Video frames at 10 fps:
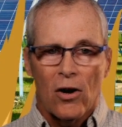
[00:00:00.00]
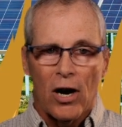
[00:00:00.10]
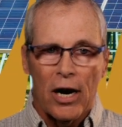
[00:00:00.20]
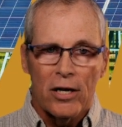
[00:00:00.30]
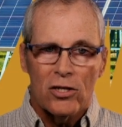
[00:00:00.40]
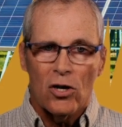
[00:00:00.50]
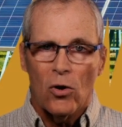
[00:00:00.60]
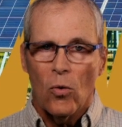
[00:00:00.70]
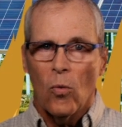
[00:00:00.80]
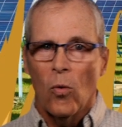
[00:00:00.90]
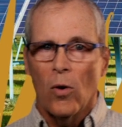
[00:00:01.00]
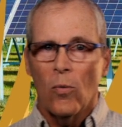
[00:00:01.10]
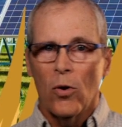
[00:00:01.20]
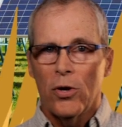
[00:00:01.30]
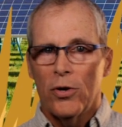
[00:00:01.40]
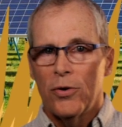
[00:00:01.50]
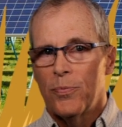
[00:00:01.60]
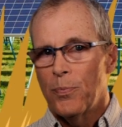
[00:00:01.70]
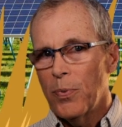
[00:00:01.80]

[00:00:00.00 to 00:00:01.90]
All right, so what would